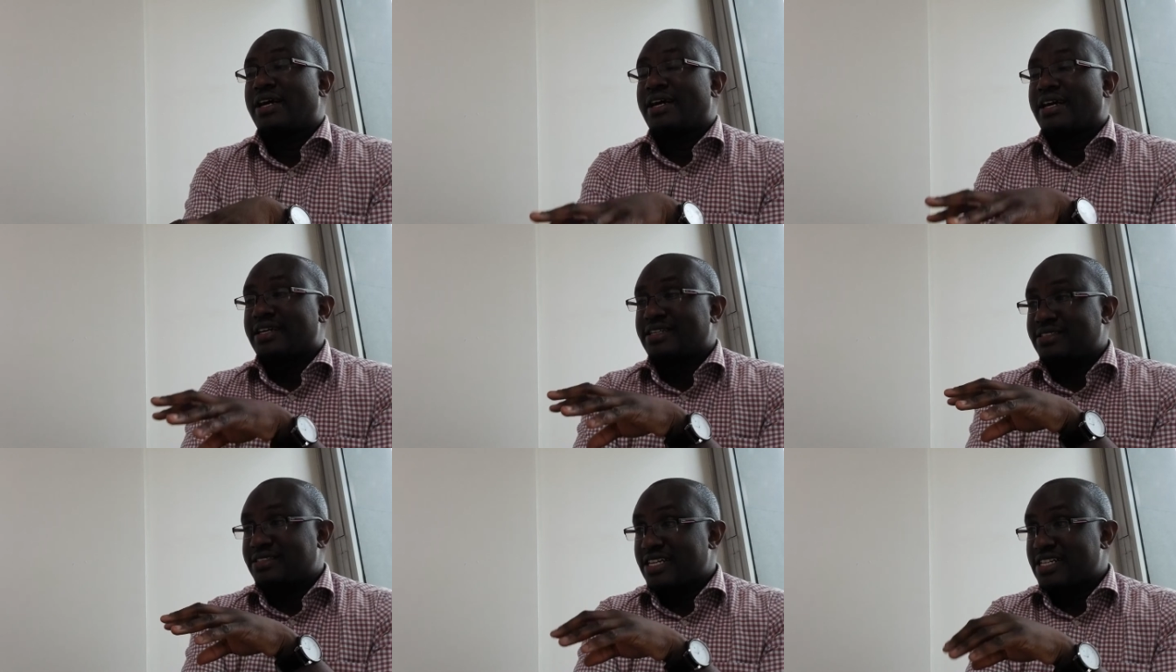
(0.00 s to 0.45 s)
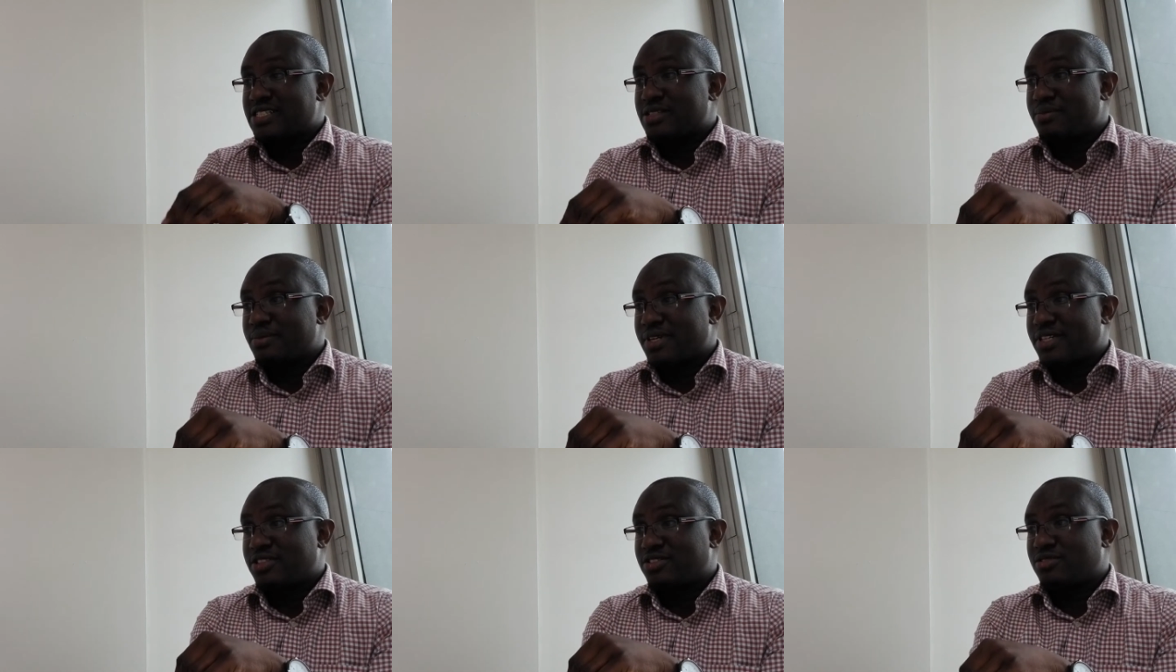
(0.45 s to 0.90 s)

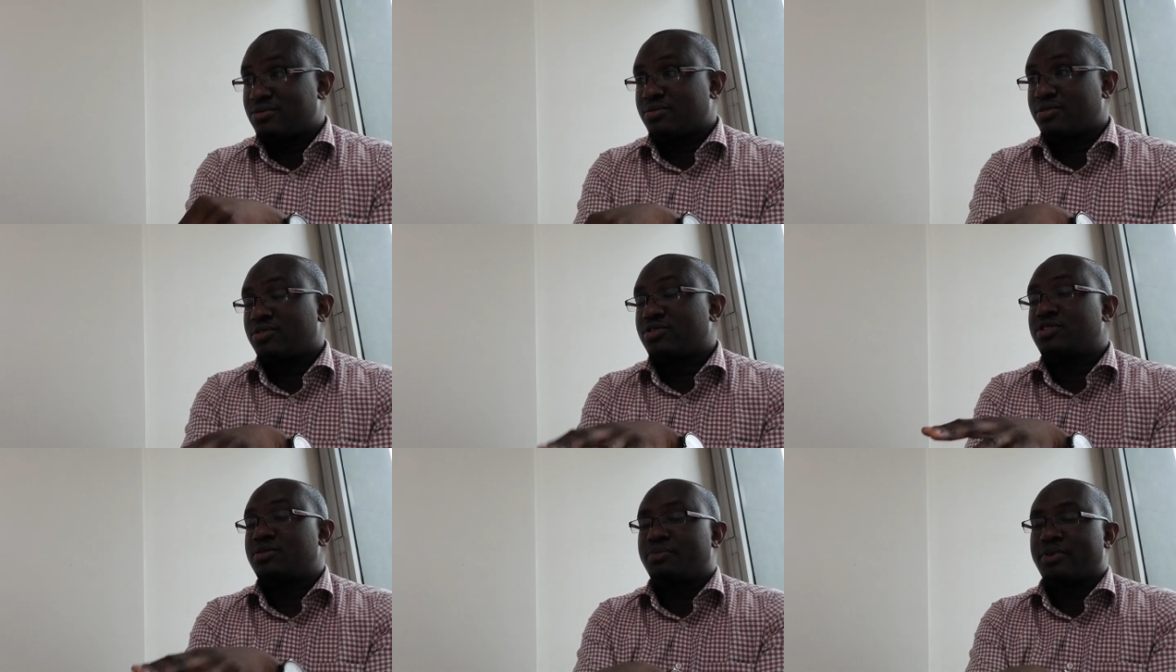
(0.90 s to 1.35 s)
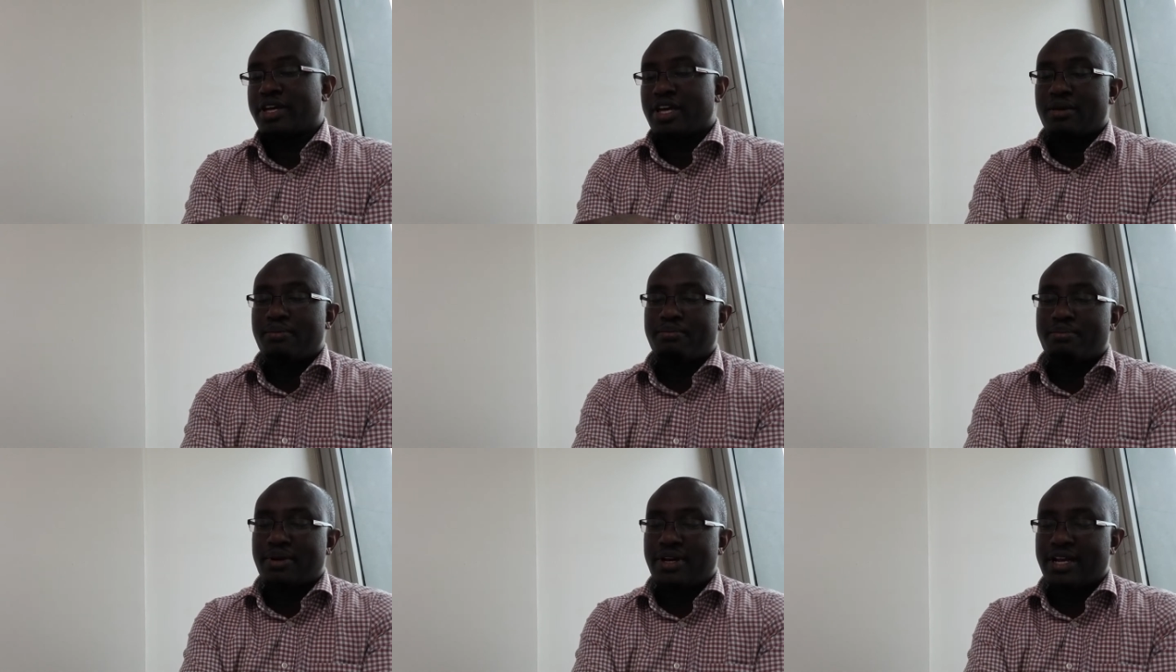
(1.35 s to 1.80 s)

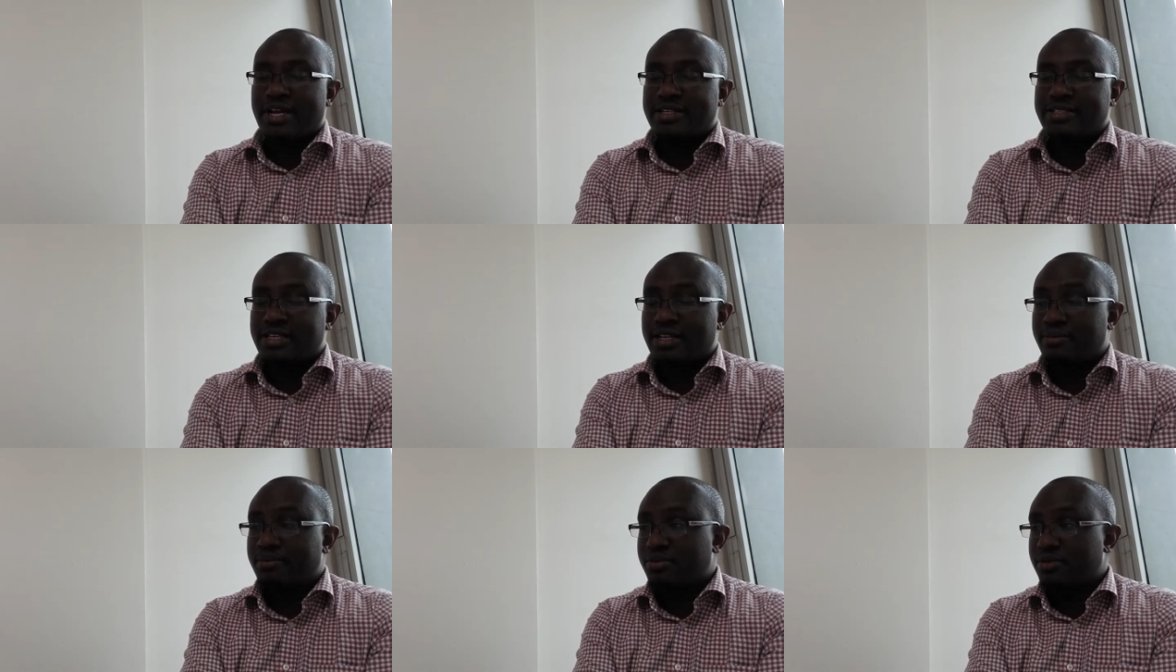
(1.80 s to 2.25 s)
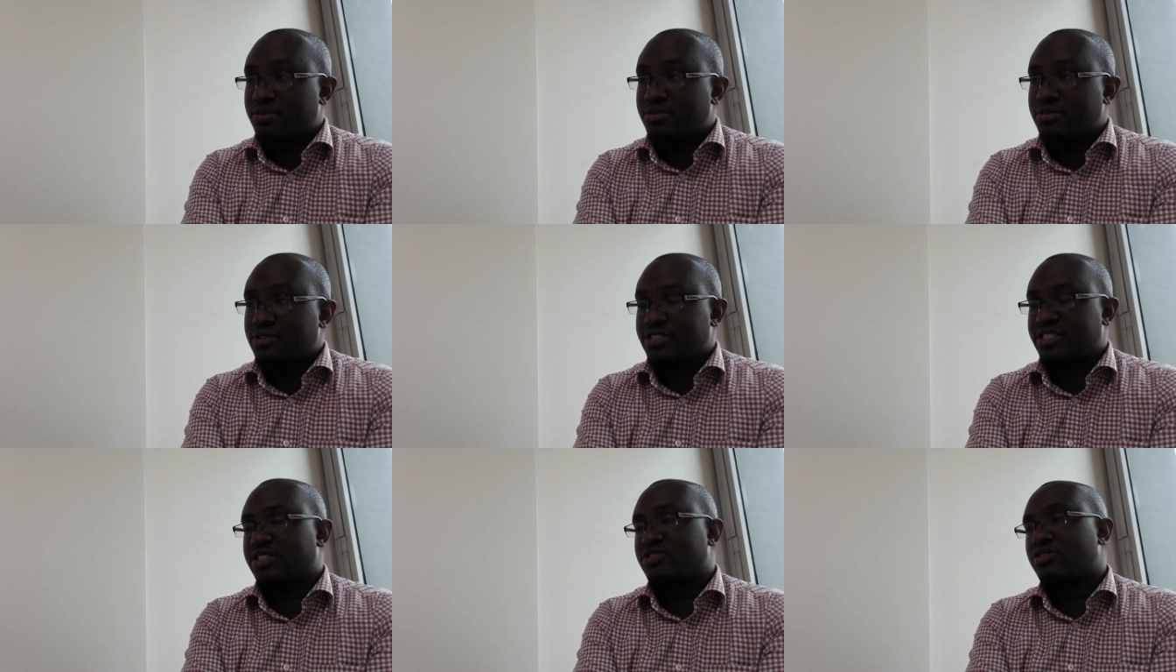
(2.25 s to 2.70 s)
became Players and
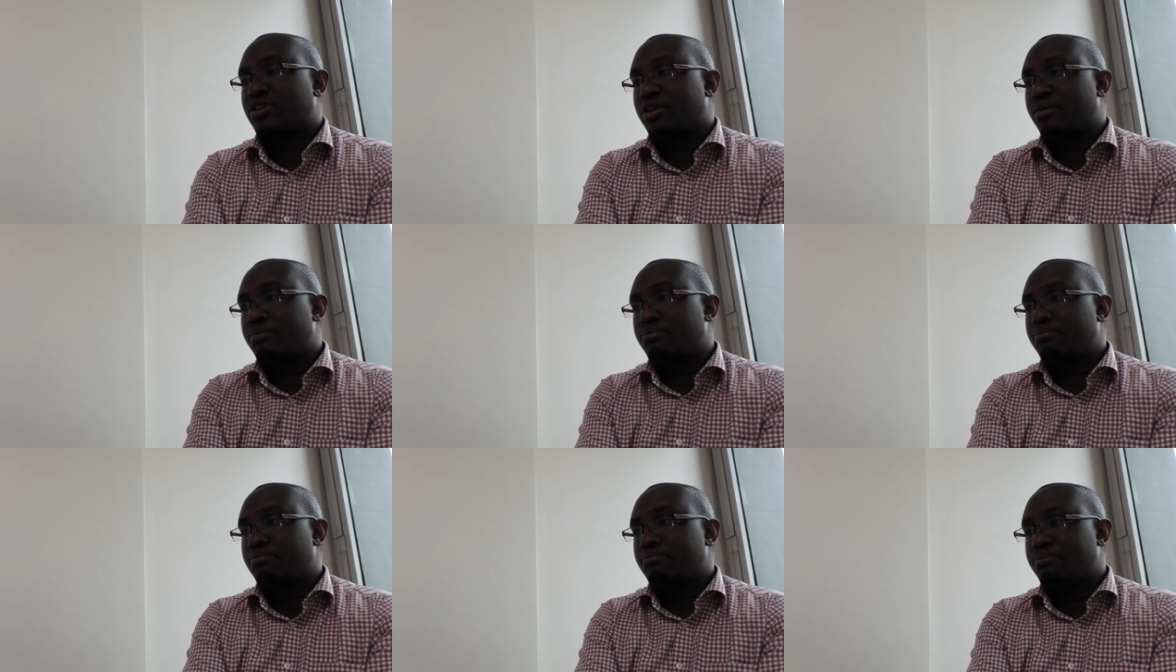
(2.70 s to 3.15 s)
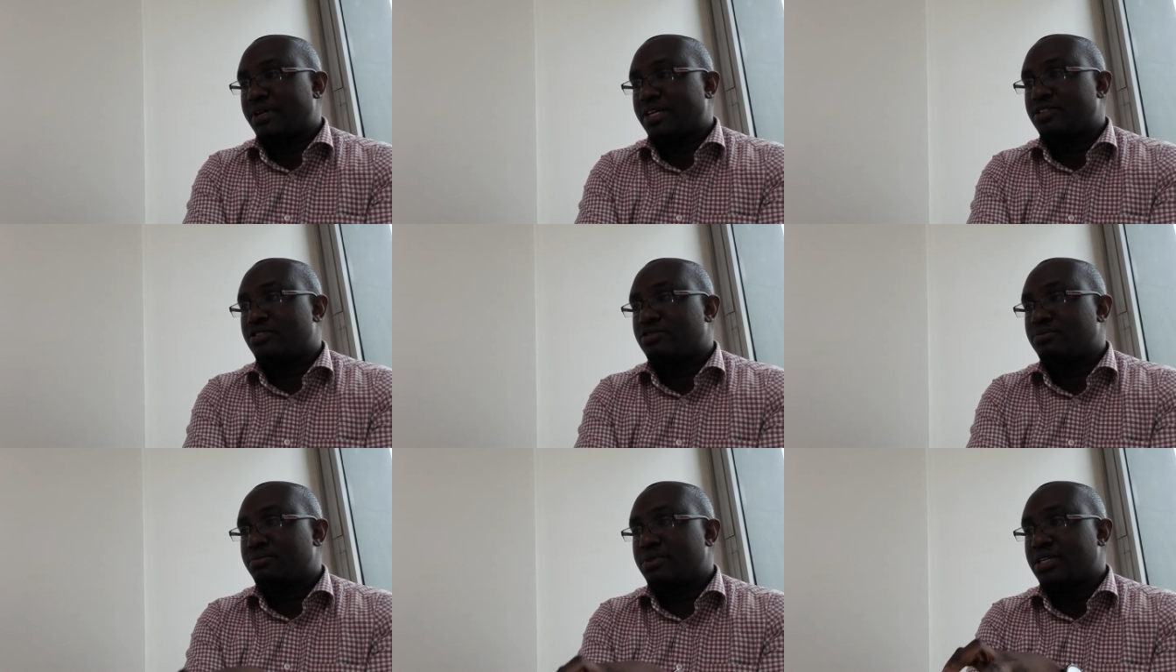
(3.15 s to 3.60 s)
Pawns. It's actually
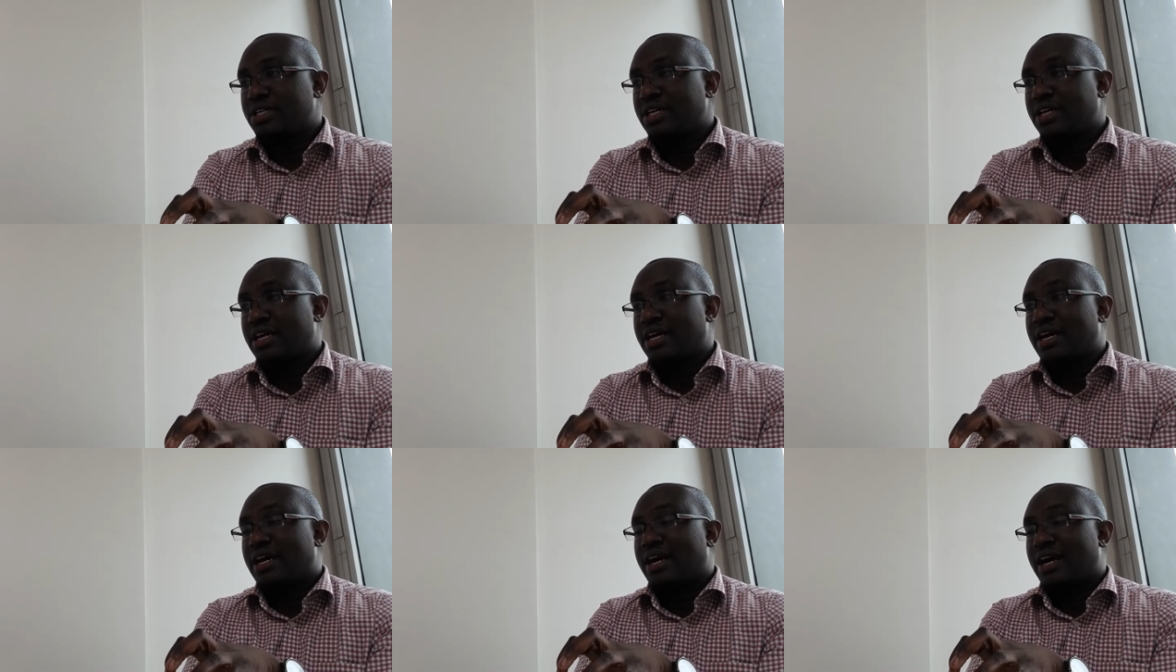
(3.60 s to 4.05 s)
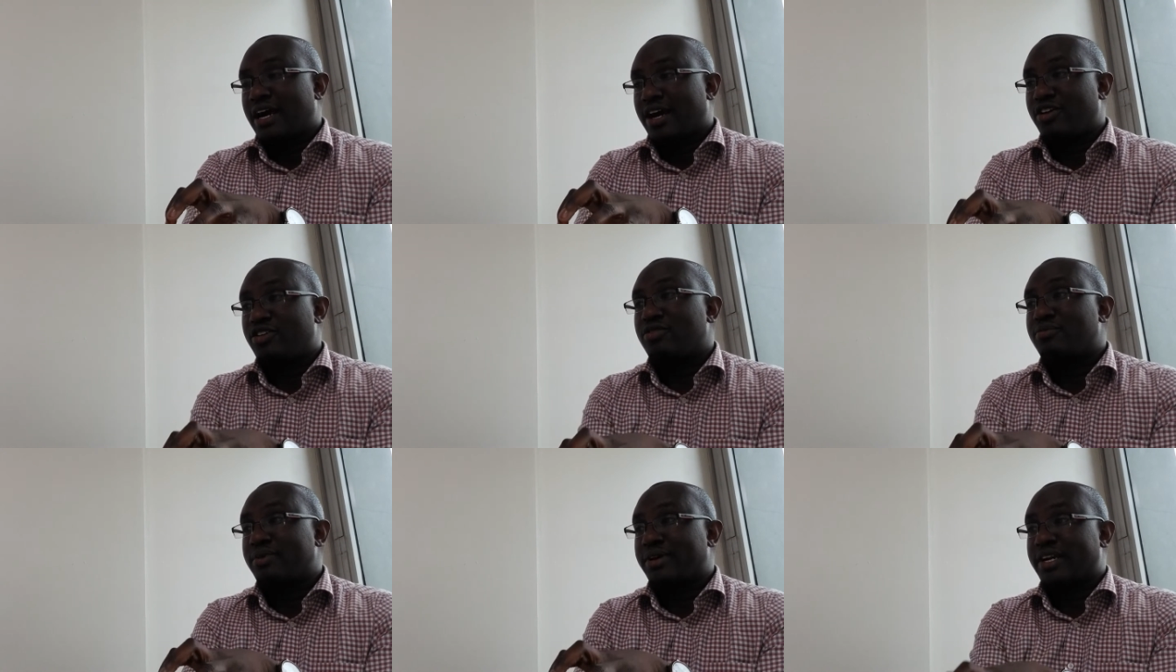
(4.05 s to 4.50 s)
meant to be a
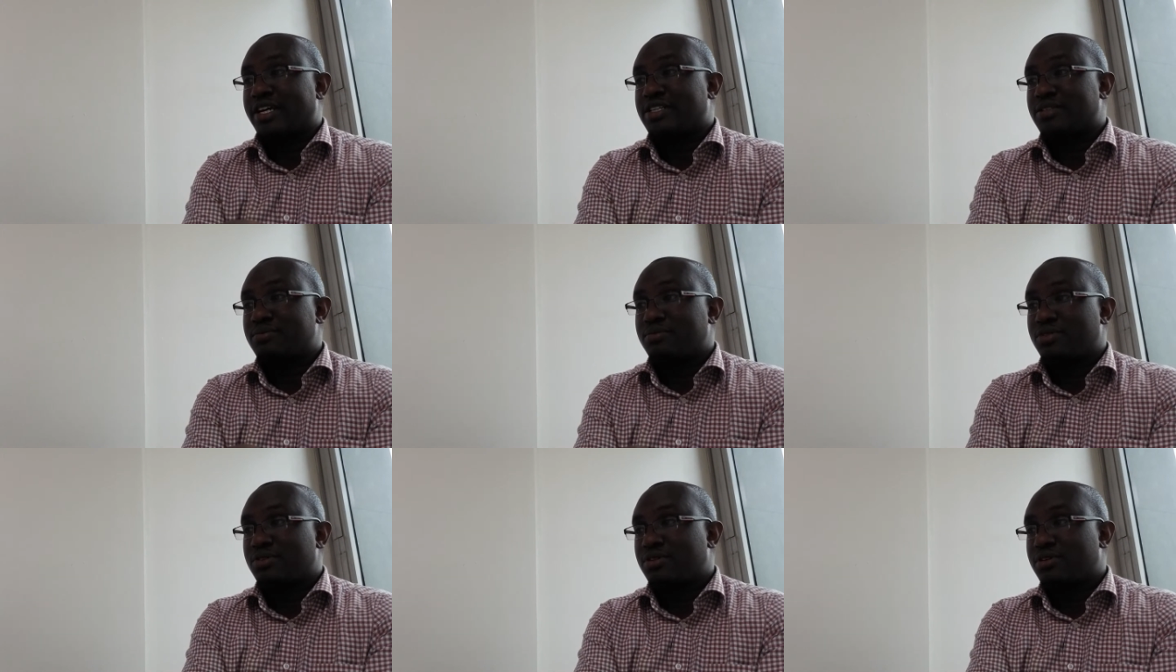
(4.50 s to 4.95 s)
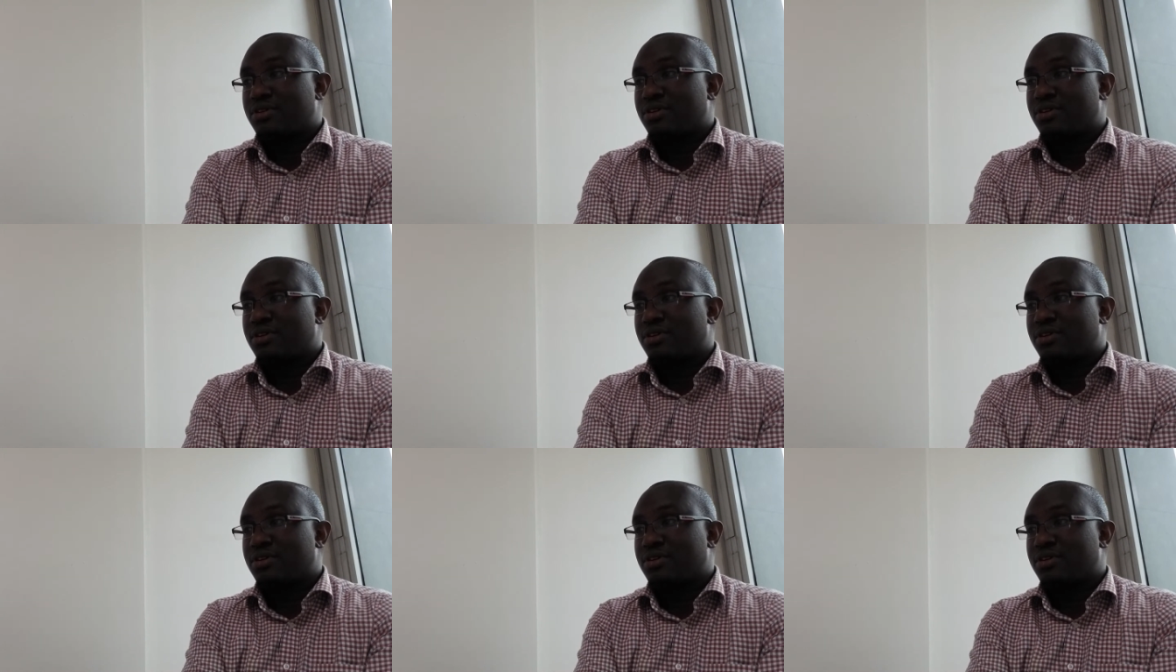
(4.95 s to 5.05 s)
humorous book.